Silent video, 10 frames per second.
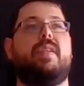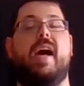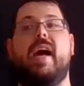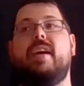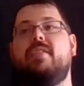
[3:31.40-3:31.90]

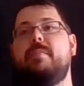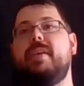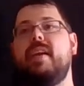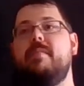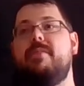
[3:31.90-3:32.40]
I actually
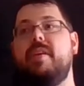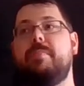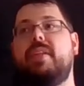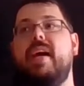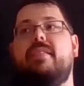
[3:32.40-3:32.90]
became very
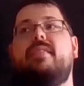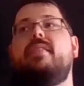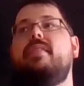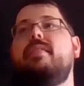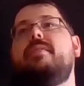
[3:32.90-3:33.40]
blessed.